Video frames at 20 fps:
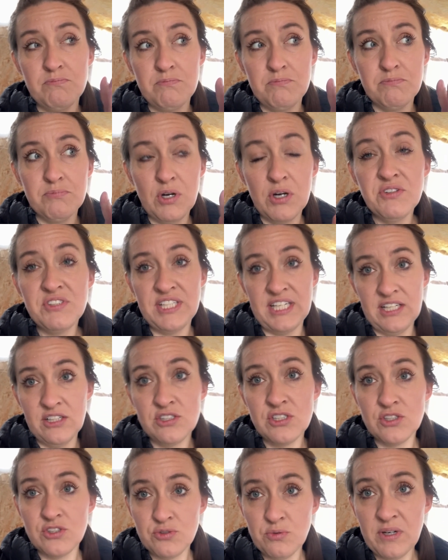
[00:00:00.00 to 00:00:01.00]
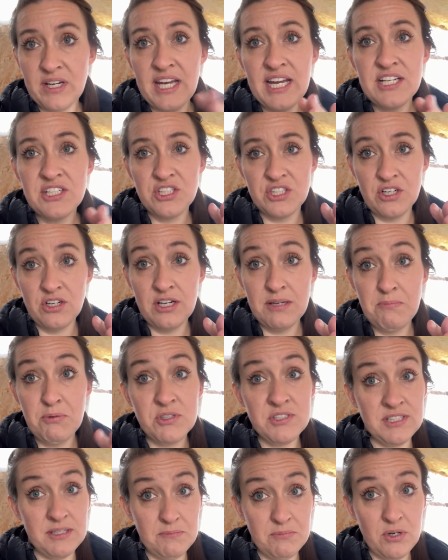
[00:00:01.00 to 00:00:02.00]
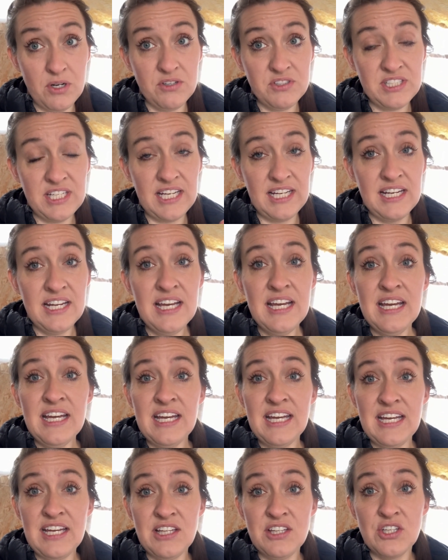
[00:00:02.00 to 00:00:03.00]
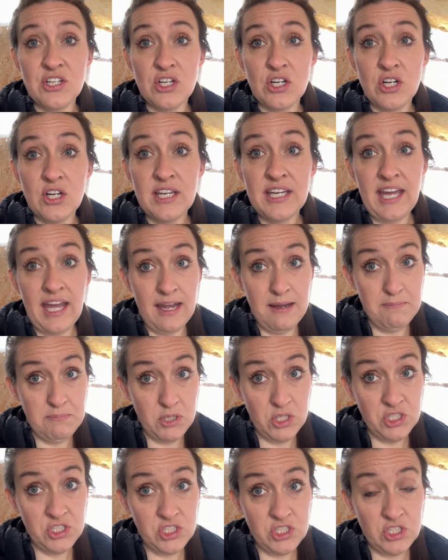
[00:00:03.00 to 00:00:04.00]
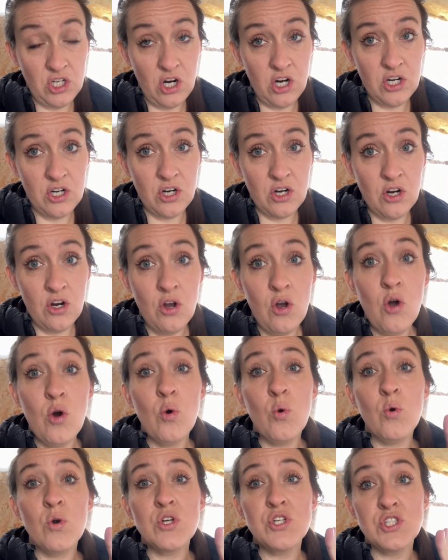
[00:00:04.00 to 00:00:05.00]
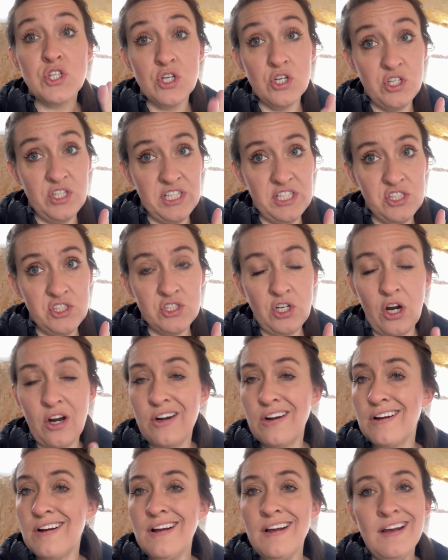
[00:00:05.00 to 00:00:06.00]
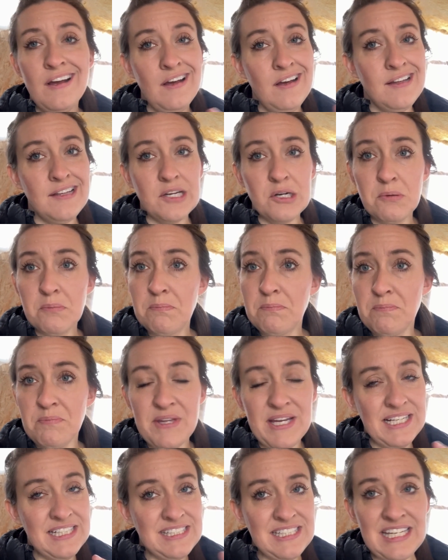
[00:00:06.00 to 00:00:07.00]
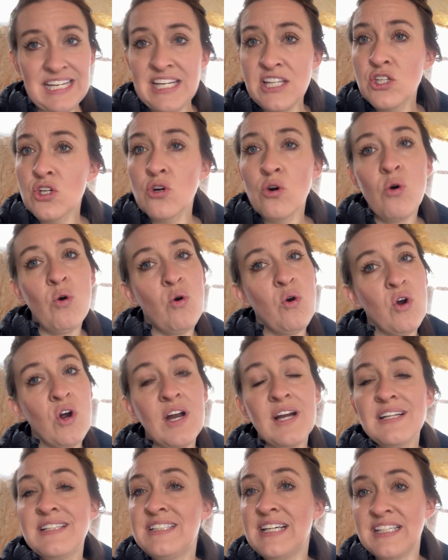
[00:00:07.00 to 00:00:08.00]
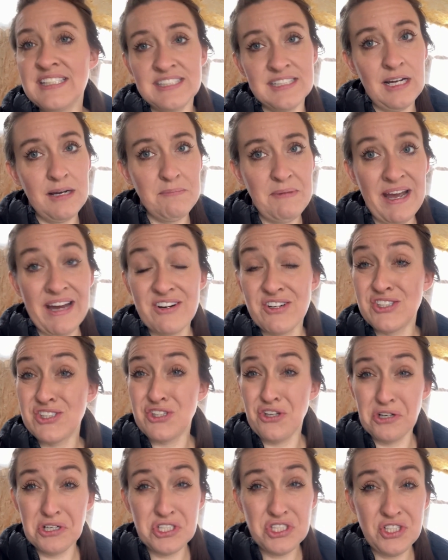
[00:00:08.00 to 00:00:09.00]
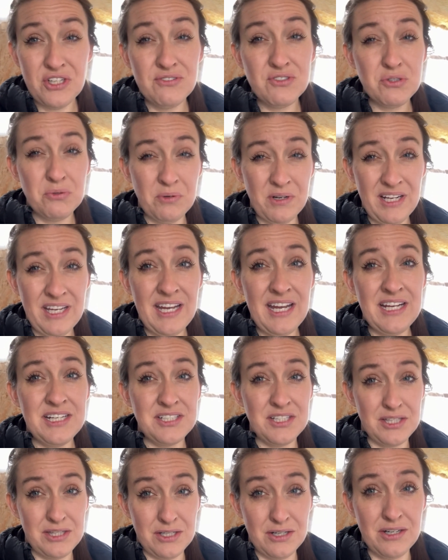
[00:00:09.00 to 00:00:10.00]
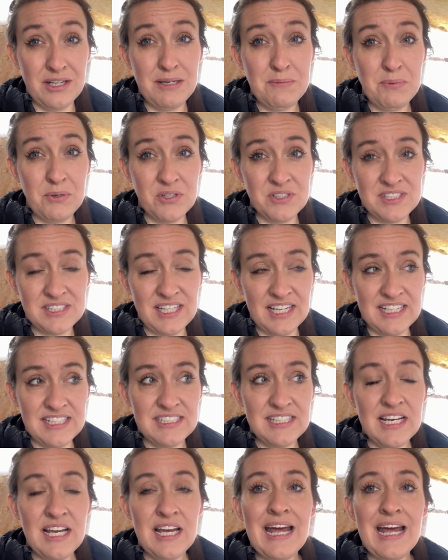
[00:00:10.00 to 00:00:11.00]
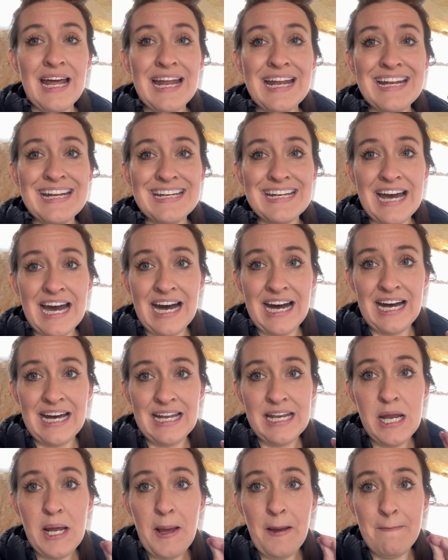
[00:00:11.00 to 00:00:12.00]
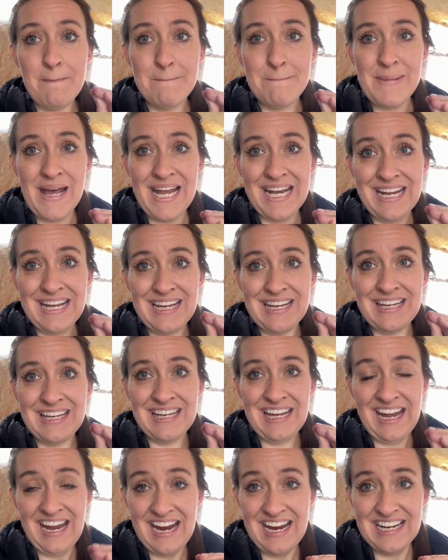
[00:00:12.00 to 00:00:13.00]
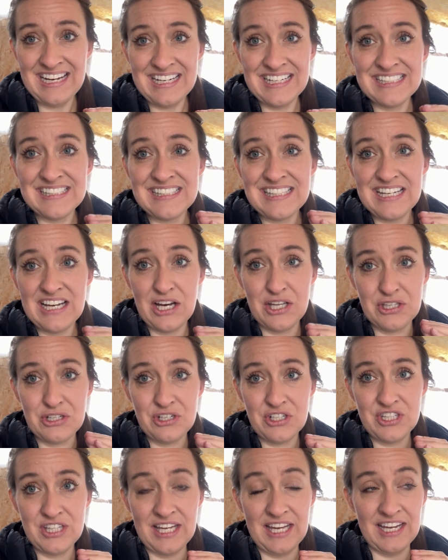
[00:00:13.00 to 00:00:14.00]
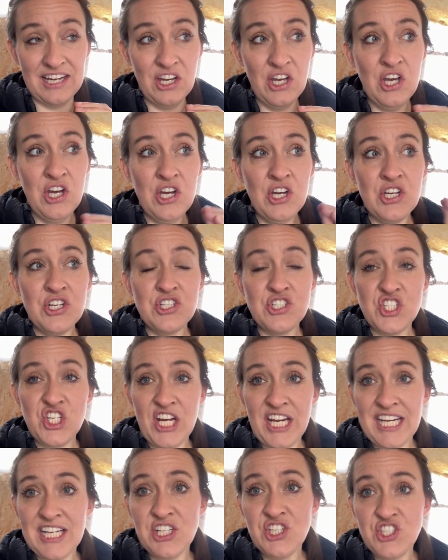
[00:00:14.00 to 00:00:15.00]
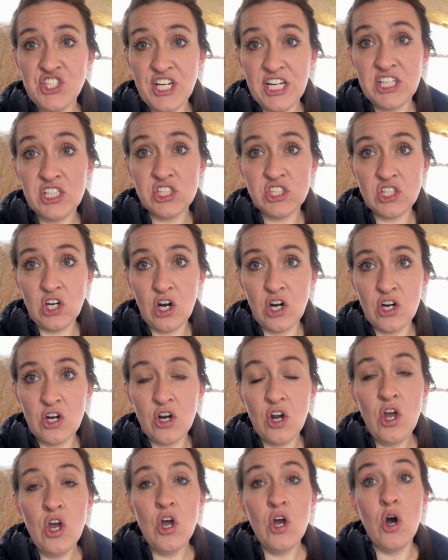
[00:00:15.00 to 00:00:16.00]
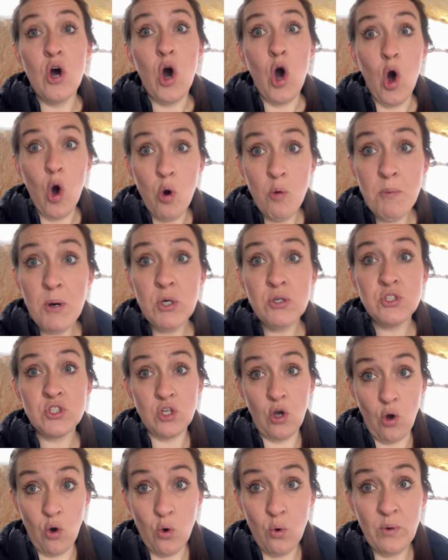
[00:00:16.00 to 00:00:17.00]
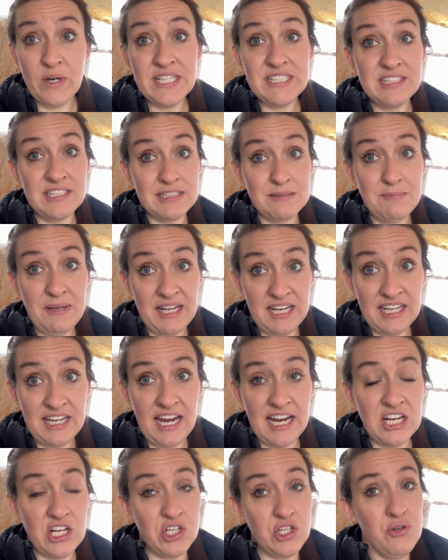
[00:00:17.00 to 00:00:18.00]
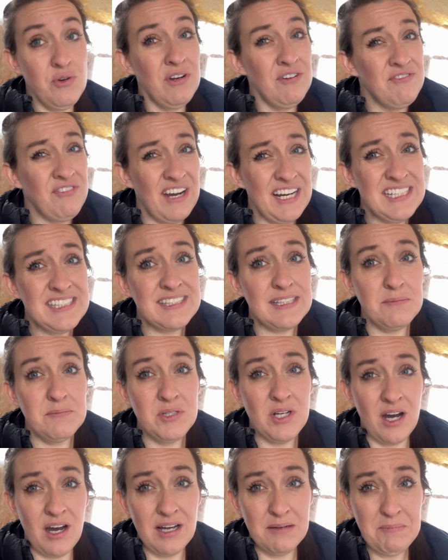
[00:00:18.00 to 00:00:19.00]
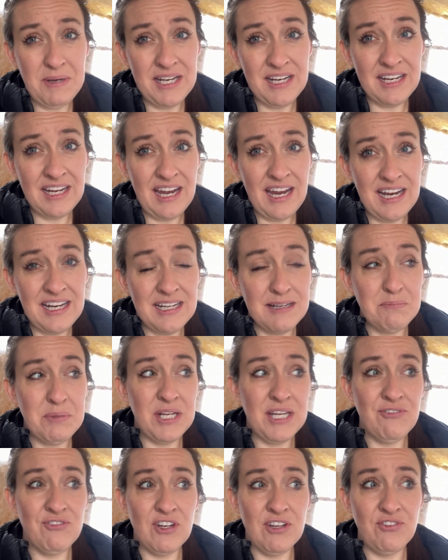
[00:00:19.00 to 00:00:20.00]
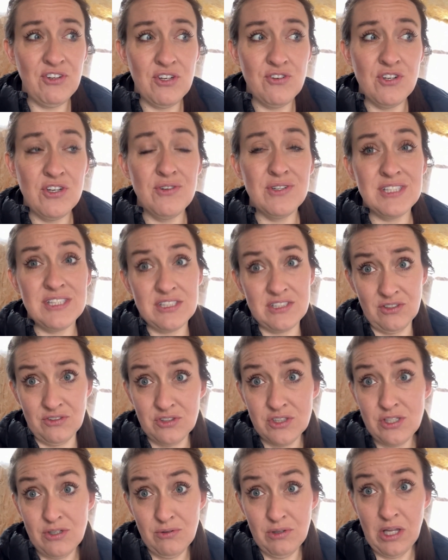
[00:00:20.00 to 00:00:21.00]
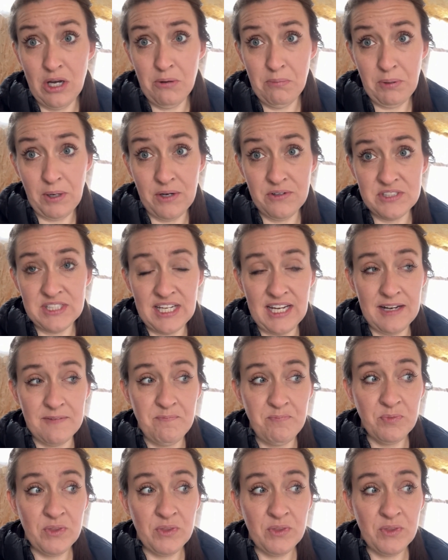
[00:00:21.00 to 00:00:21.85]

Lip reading: protein, so 28 to 30% protein, either game bird starter or turkey starter. It's either or, does not matter as long as you have 28 to 30%. Non-medicated is the other thing. Chicken chick starter almost always is medicated. You can find some non-medicated, but even if you do, it's still too low protein.